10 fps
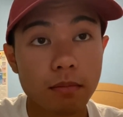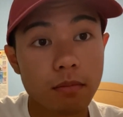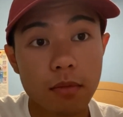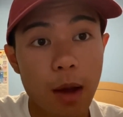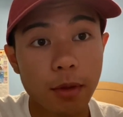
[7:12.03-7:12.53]

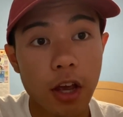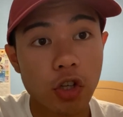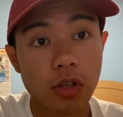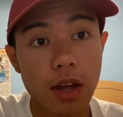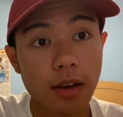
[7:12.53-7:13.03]

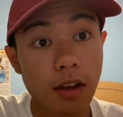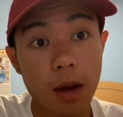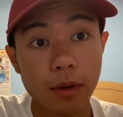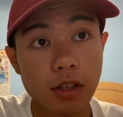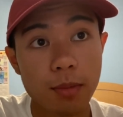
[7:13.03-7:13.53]
application and
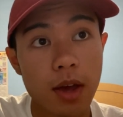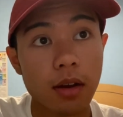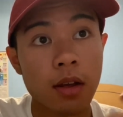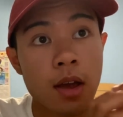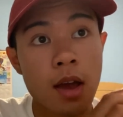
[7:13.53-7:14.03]
got me into Penn.